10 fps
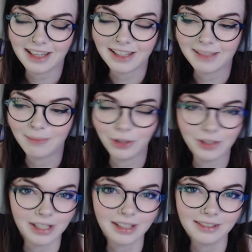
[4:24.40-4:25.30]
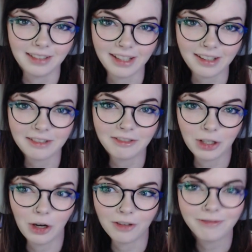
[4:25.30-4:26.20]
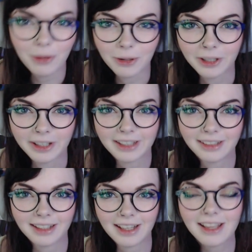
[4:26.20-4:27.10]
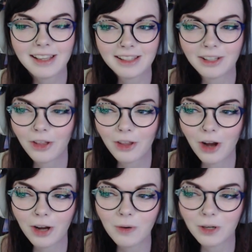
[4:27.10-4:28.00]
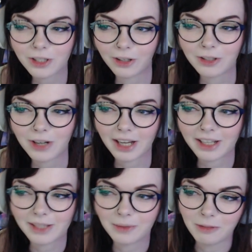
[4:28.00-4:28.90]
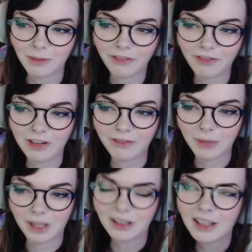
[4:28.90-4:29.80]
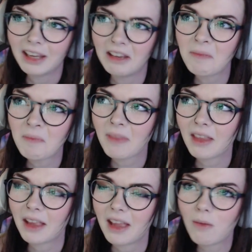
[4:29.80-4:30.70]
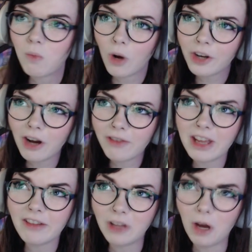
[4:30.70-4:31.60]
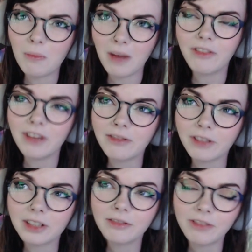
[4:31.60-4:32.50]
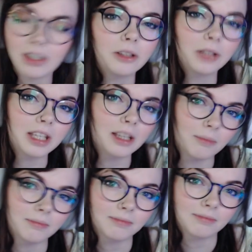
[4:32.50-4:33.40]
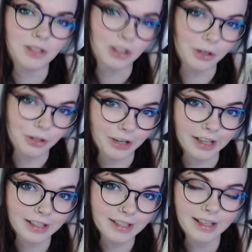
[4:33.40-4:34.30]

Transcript: music. Like, God of War, the God of War soundtrack is one of my favorite, well, one of, if not my favorite video game soundtracks.